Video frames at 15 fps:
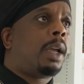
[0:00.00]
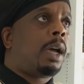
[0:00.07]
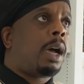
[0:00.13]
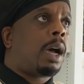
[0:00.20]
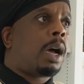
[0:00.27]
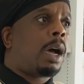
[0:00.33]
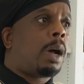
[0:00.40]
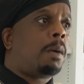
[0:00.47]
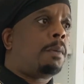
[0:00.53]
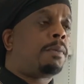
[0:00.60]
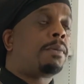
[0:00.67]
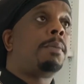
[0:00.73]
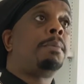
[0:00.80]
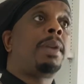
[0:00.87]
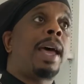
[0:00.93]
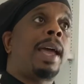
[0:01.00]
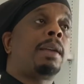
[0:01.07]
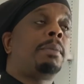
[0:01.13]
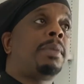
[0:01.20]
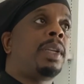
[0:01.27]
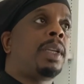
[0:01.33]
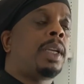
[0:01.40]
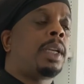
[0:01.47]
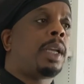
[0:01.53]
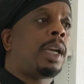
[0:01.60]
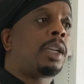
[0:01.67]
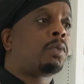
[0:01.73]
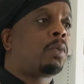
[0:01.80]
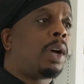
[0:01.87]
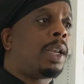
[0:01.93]
from Black men,
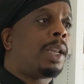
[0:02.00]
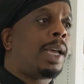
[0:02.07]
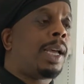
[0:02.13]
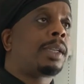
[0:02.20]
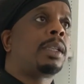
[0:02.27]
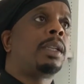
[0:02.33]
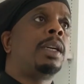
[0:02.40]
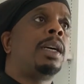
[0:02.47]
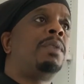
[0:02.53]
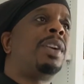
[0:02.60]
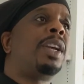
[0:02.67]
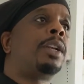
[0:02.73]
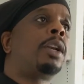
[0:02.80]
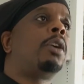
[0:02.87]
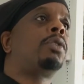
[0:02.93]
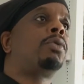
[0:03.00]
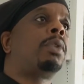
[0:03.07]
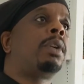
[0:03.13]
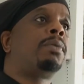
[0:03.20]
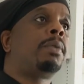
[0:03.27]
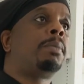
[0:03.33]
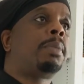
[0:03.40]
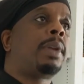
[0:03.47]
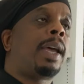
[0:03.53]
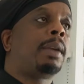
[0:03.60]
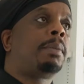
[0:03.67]
as well as love and nurturing from Black